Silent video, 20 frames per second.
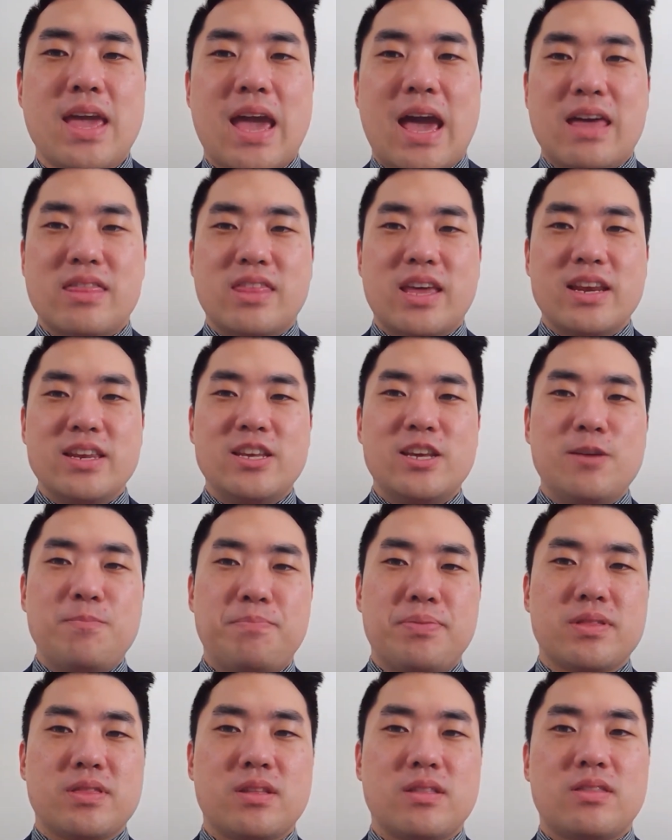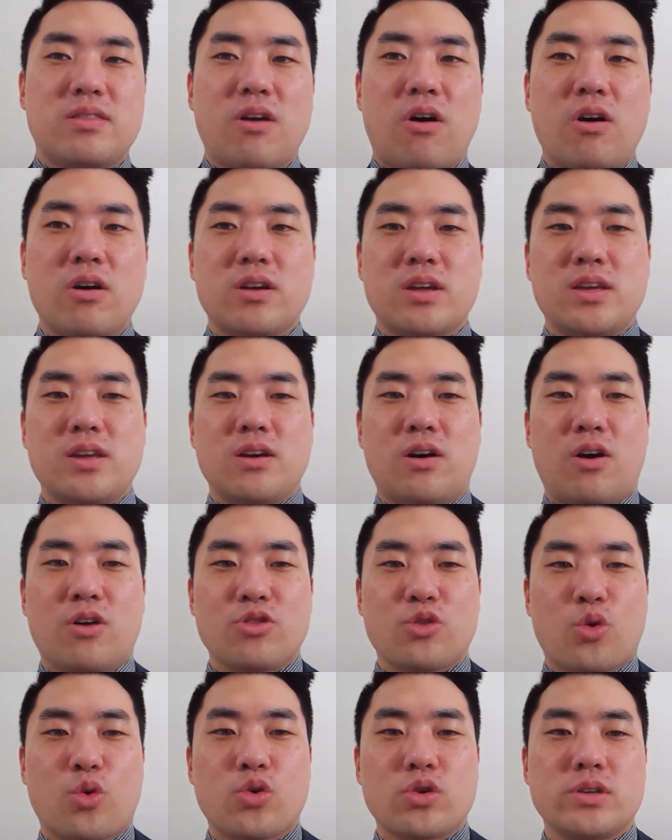And then he put the donkey on
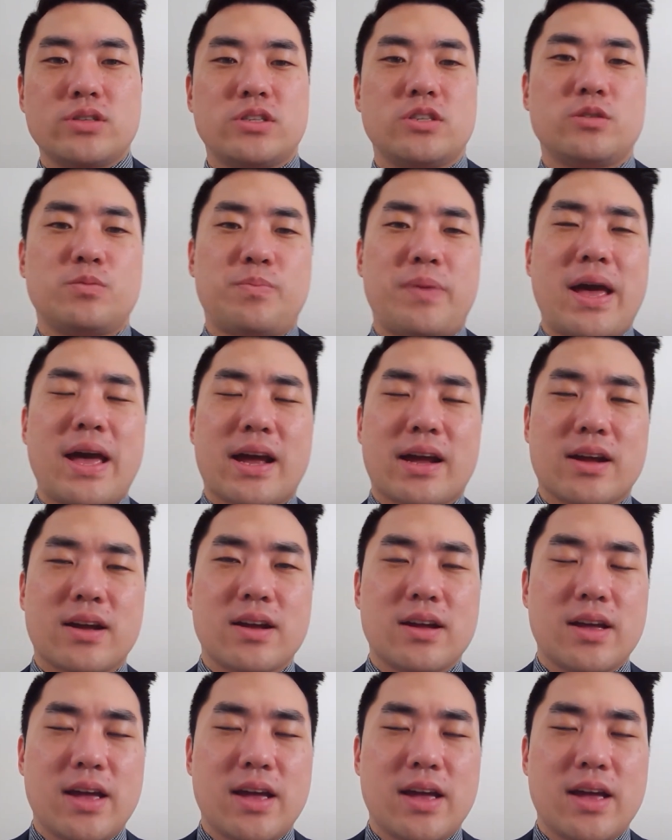the horse's back